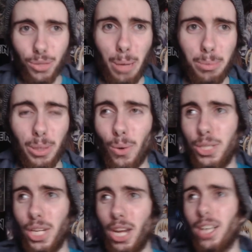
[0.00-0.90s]
the interwebs. Of
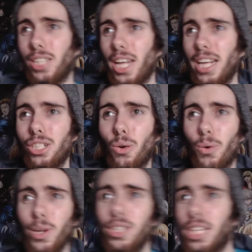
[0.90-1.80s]
course, you got the
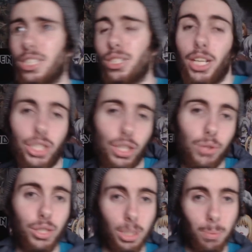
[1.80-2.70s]
editorial that's
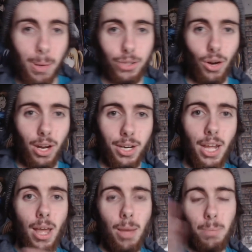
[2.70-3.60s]
exclusive to the Patreon
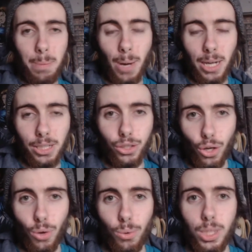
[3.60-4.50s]
by Brandon
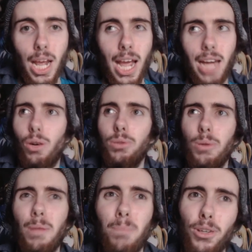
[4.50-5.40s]
Jones. And of
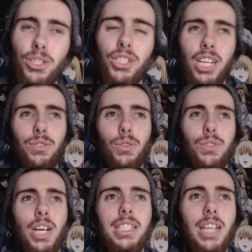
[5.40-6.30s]
course, we have merchandise for
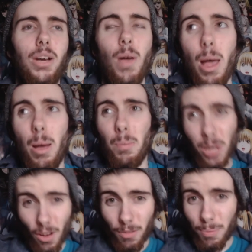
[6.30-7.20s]
those guys now.
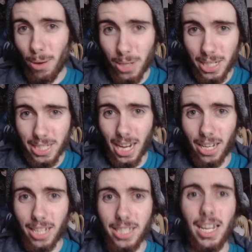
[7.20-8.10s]
But enough about Easy
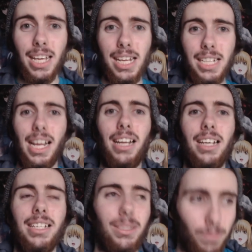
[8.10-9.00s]
Allies. Easy
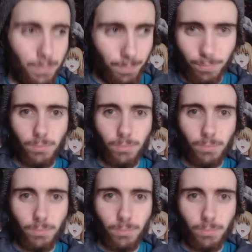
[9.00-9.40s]
Allies,